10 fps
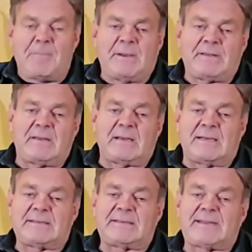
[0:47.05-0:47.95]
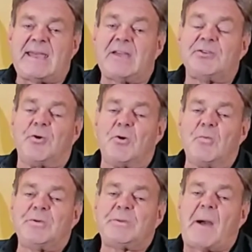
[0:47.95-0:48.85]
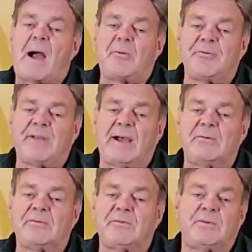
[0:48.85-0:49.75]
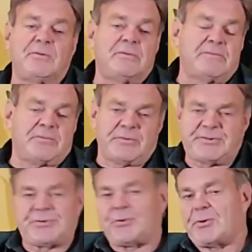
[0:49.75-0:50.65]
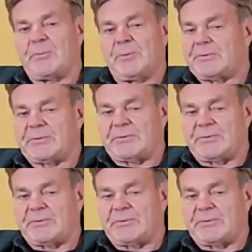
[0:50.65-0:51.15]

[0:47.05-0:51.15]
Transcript: But uh, staying in your home when the power's out for a storm or,